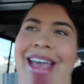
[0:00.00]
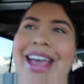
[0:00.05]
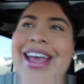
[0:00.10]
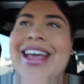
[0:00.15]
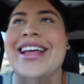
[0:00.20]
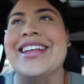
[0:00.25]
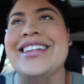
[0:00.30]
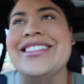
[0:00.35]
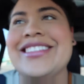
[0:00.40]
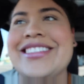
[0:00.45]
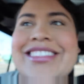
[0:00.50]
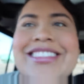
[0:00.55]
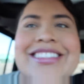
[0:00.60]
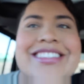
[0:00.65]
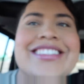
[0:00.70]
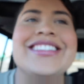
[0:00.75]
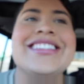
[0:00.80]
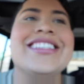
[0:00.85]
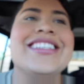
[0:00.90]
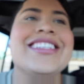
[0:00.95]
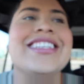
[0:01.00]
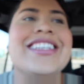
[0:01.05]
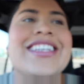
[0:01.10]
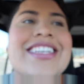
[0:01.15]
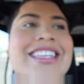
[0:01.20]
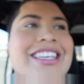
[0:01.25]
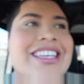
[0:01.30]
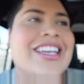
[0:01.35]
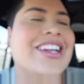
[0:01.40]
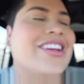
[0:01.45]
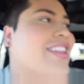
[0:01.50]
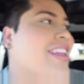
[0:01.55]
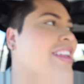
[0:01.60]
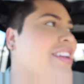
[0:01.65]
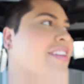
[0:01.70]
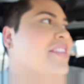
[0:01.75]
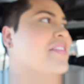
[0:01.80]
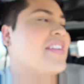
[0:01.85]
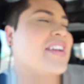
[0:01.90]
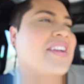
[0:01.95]
and, you know, they
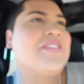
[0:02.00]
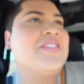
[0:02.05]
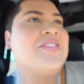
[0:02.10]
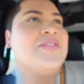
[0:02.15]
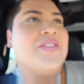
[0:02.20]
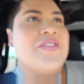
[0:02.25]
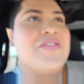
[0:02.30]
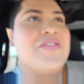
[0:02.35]
don't even give us free